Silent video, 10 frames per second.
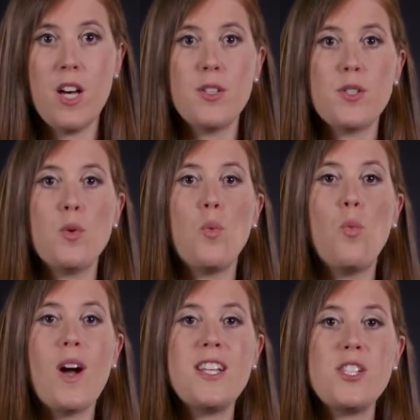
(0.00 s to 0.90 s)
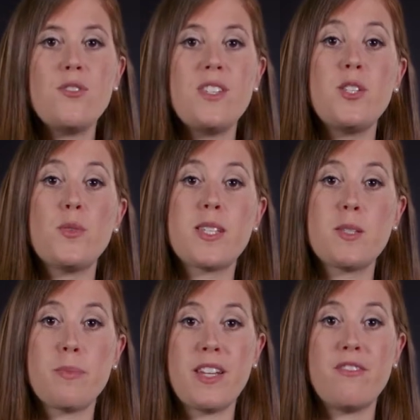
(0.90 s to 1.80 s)
So what do you need to
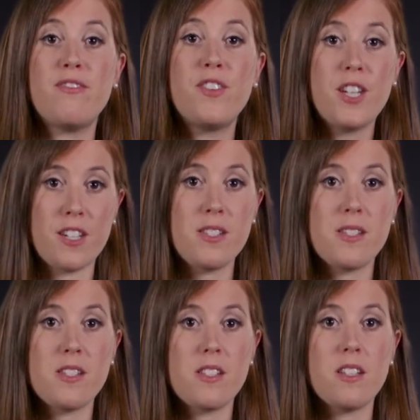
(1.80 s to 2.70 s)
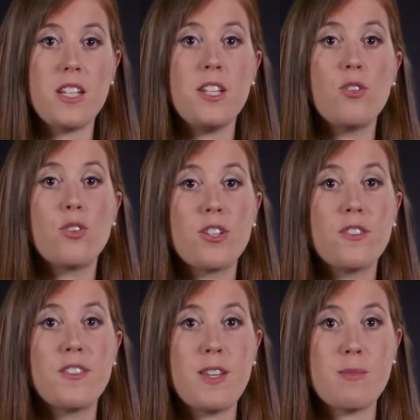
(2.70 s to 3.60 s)
explain first in order
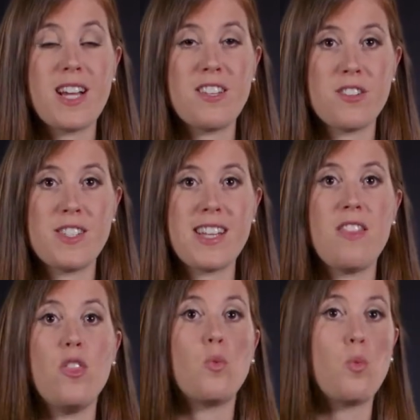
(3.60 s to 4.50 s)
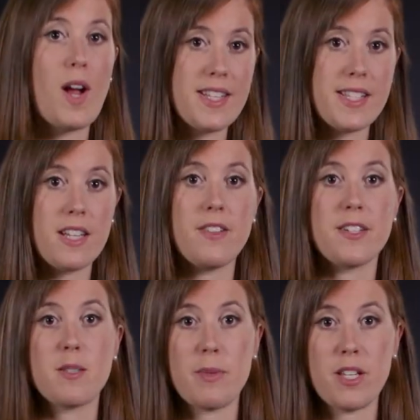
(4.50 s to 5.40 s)
for them to understand the rest of
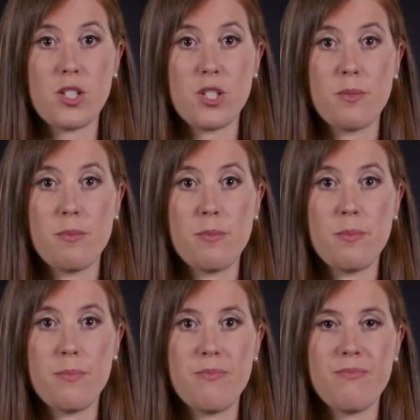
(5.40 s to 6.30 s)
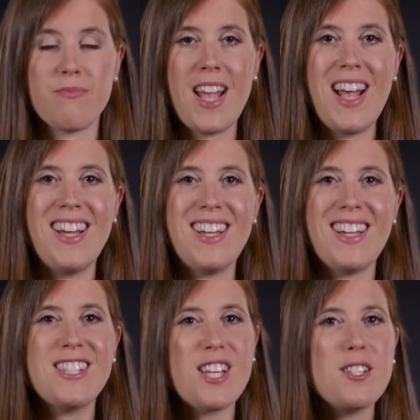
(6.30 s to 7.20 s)
your speech?
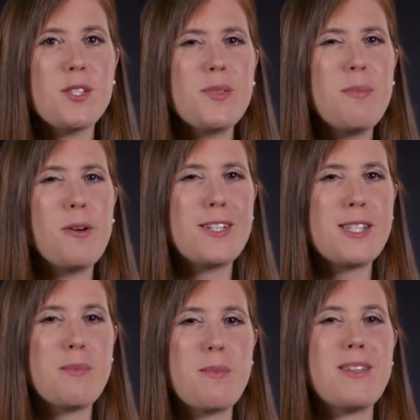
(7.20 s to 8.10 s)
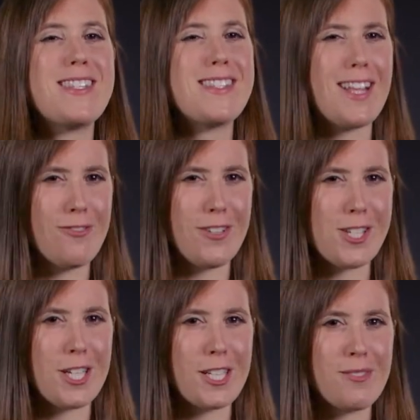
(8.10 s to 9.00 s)
It's also important to be a bit
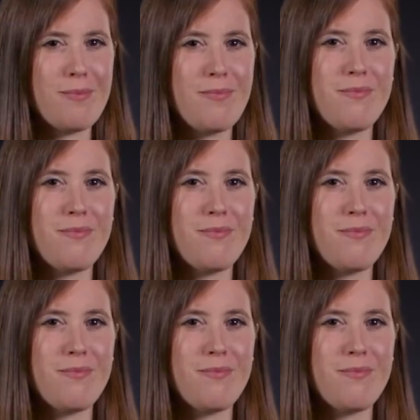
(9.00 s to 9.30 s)
selfish here.